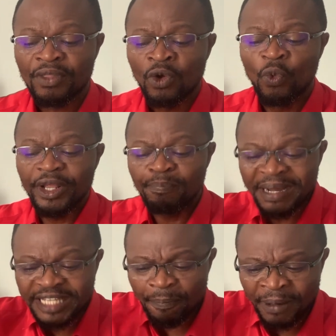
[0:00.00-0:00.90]
With
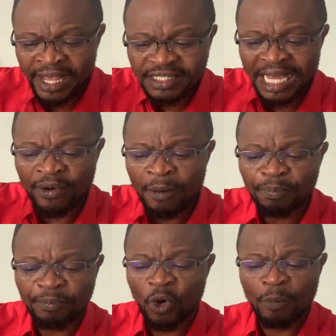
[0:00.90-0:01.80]
better players around
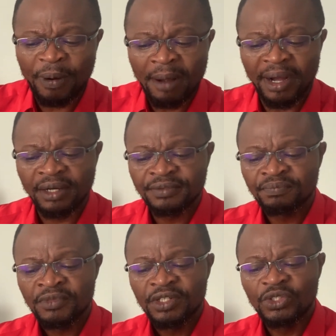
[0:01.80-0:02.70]
Cole Palmer,
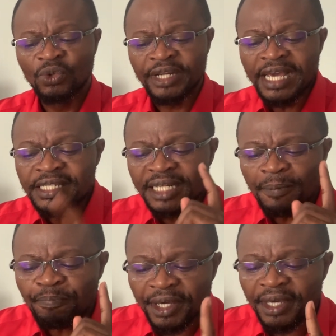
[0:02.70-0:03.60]
you would
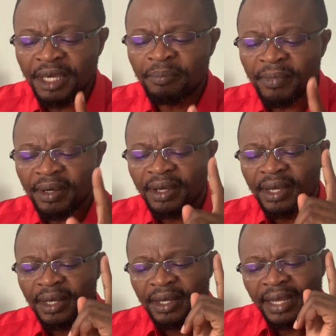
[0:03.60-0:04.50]
easily pick him
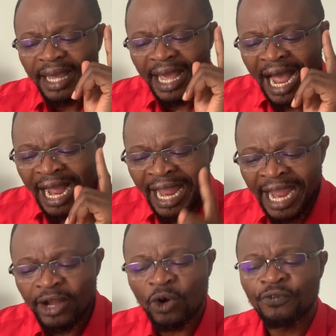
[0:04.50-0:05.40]

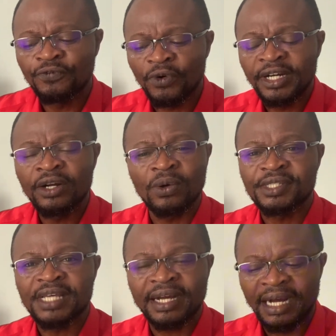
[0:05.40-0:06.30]
ahead of Foden or
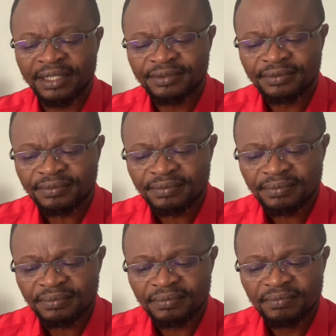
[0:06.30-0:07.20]
Saka.
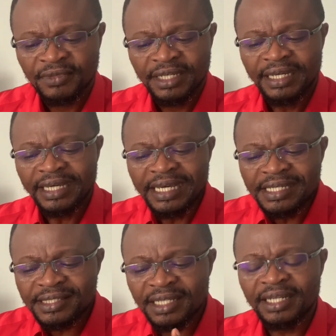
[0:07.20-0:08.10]

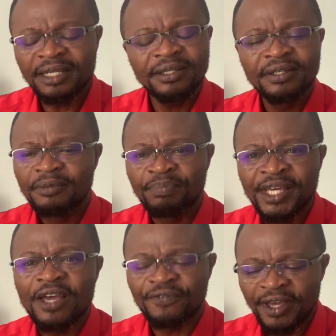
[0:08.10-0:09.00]
Easily
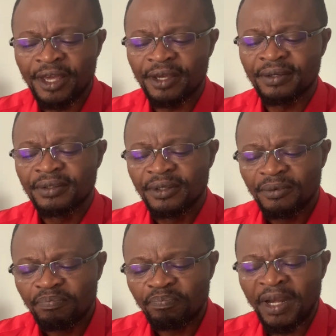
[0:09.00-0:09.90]
PFA
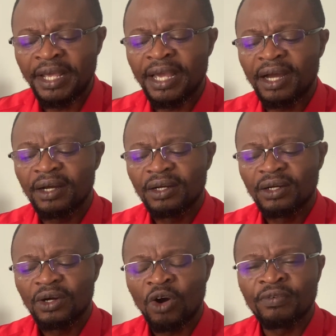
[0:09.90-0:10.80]
player,
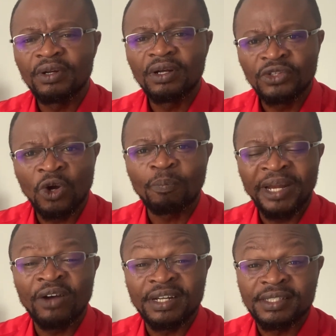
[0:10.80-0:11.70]
young
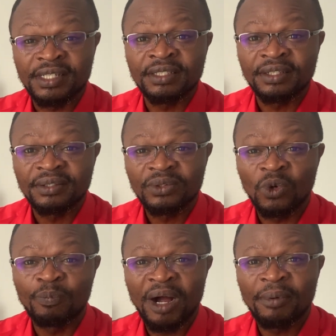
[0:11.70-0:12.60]
player of the season,
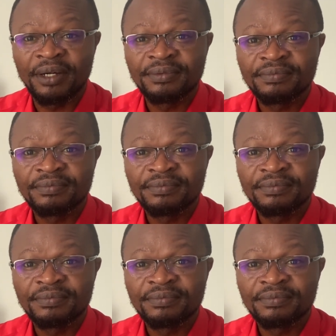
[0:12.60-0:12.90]
Cole Palmer.